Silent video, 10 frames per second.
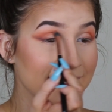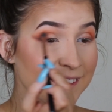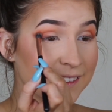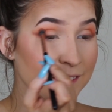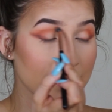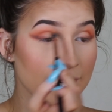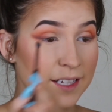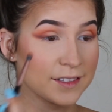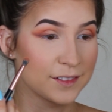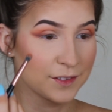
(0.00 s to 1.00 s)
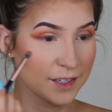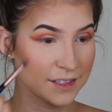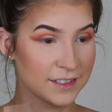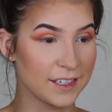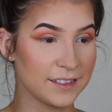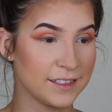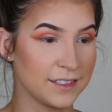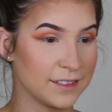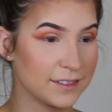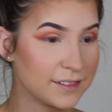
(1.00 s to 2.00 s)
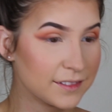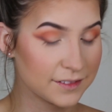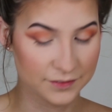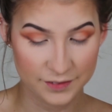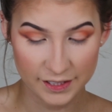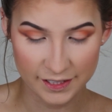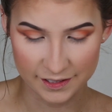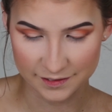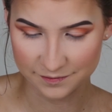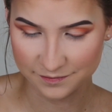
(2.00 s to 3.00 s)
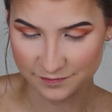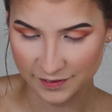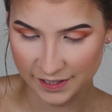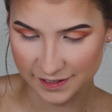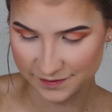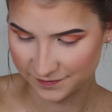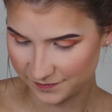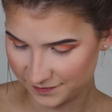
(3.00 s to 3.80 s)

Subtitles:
It's okay. It's 2018. Fuck it, right?